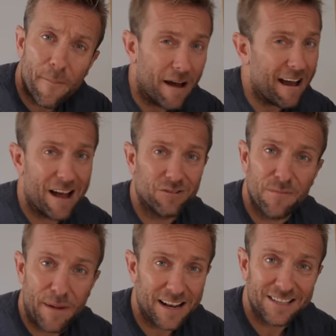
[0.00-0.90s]
about how
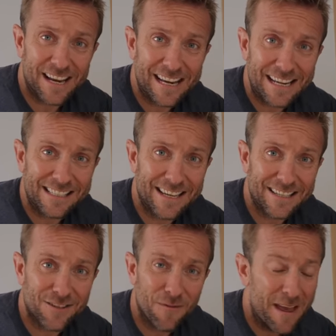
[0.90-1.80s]
to balance your heating
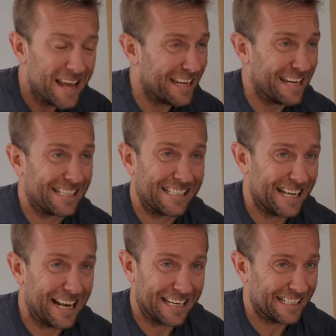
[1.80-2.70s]
system, you
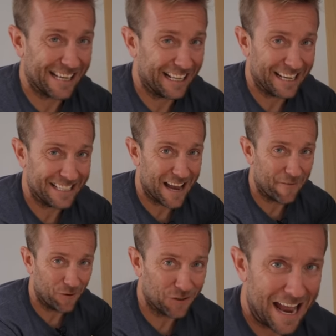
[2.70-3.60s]
silly, silly
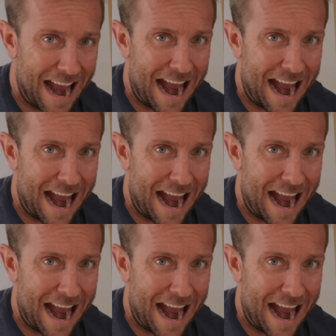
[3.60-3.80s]
devils.